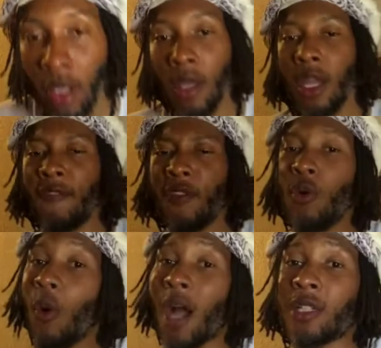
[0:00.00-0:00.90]
If you
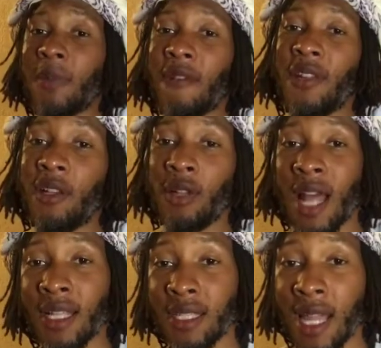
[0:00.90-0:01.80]
watched my video
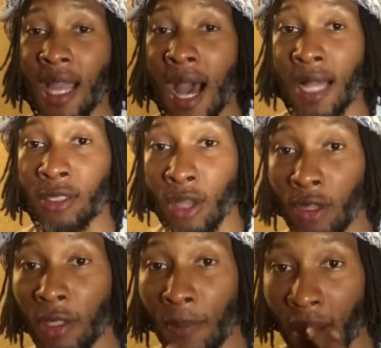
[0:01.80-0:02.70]
last night, I
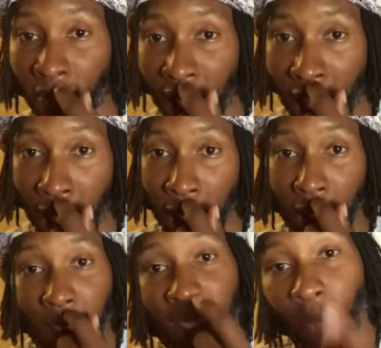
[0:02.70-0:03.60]
talked about that.
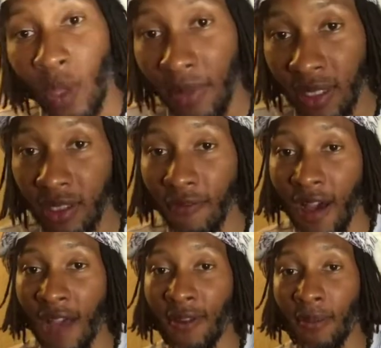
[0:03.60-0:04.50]
Can women
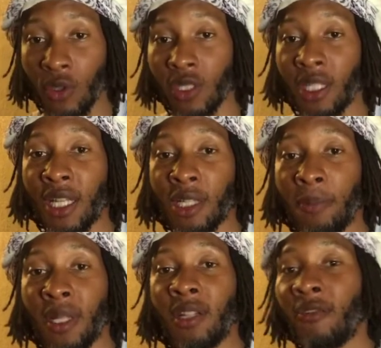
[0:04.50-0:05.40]
survive emotionally
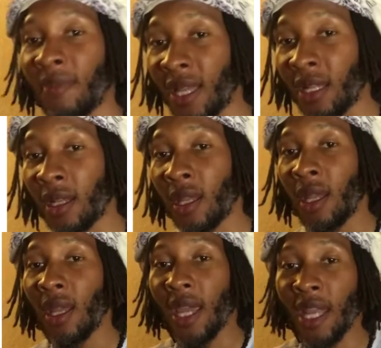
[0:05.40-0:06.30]
independent of men?
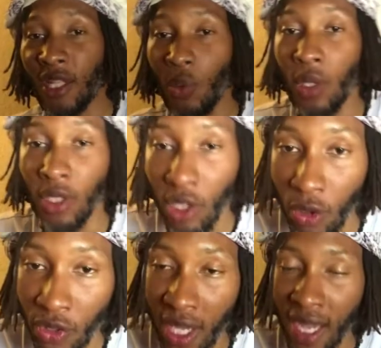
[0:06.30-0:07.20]
And you would know
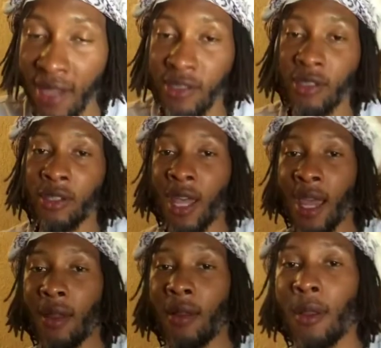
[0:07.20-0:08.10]
the answer to that.
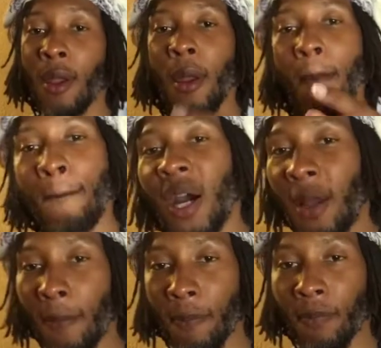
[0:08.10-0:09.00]

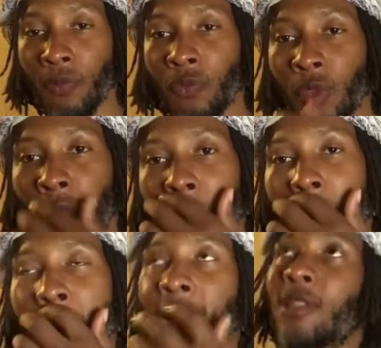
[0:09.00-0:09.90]
But
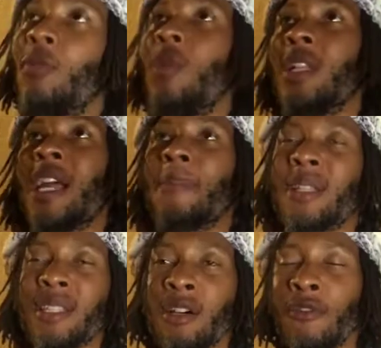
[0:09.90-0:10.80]
as someone like
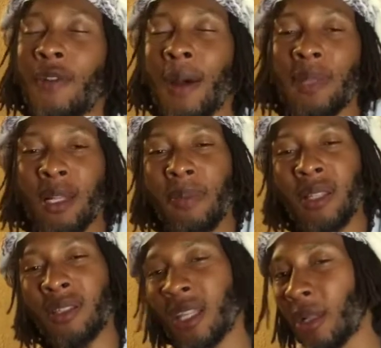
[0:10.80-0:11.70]
myself, I'm not a big
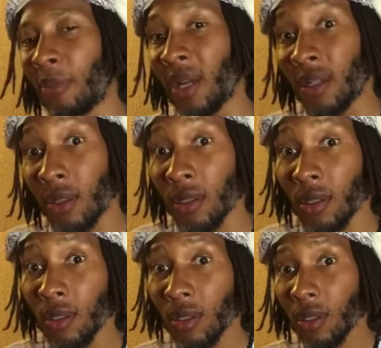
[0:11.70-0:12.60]
celebrator
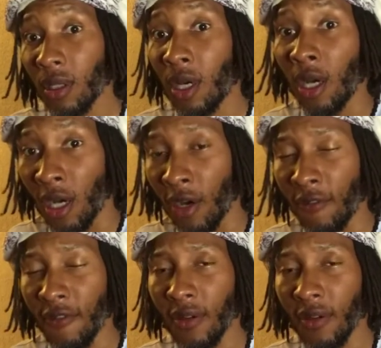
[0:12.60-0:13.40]
of